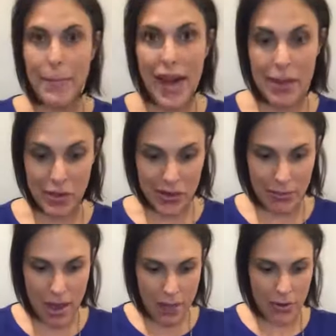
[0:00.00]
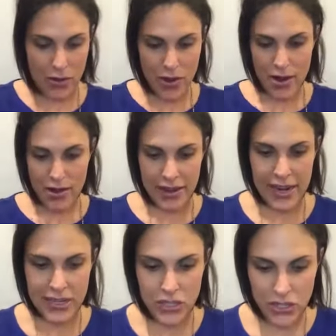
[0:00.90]
But I'm gonna pop her
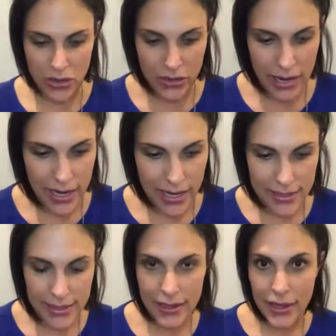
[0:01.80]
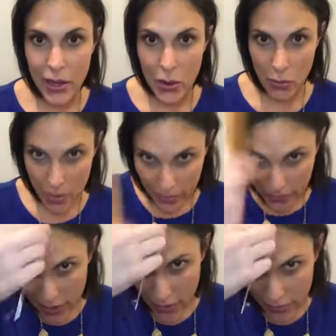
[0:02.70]
on and show you guys what we've
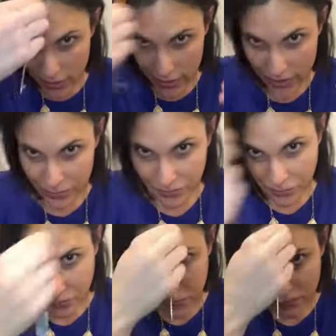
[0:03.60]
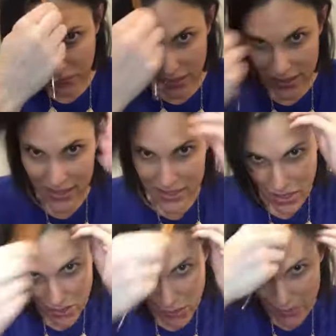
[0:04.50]
got going on here.
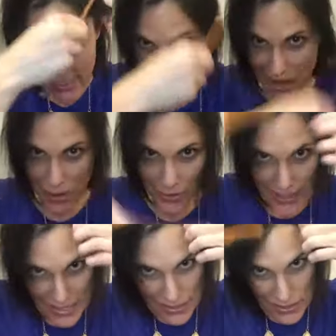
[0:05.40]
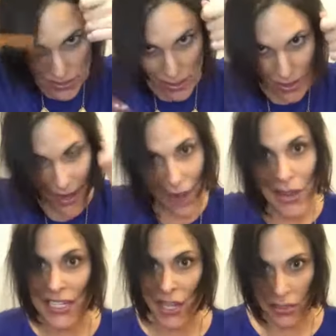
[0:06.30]
So once again, I always like to start, and I've
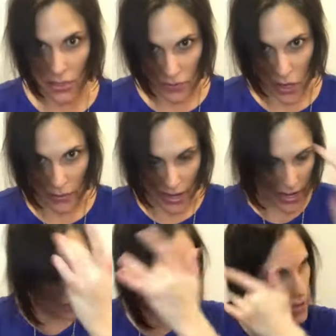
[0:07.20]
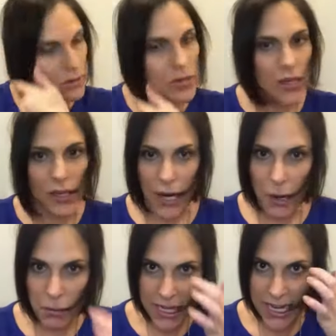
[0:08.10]
got tons of gray right now, so
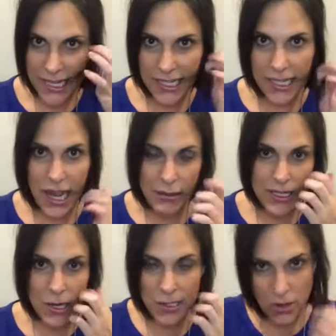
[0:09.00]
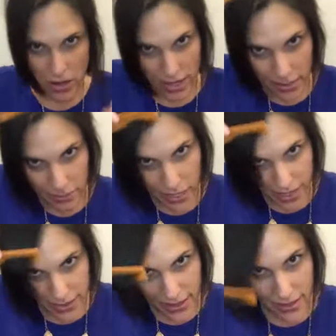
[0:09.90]
please, I'm so sorry.
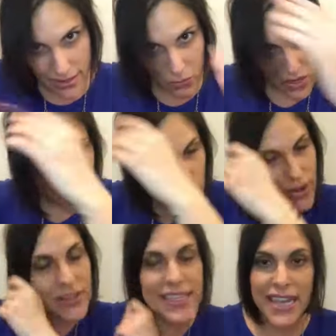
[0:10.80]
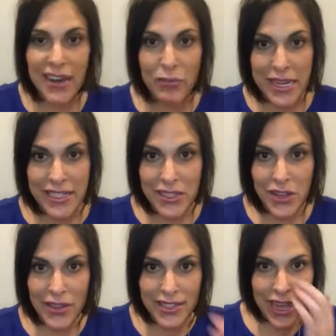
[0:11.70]
But when you wear these kind of pieces
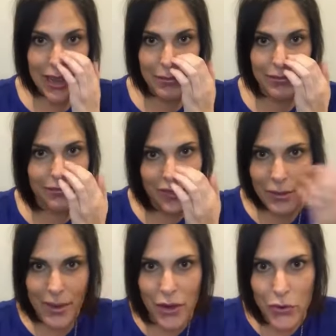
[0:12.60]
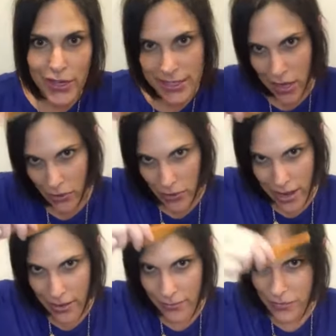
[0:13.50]
all the time, I mean, who needs to color their
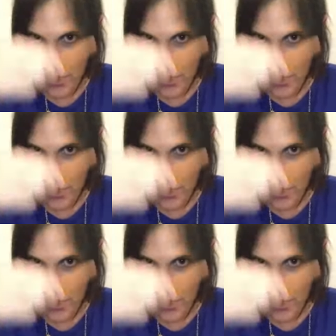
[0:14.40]
hair?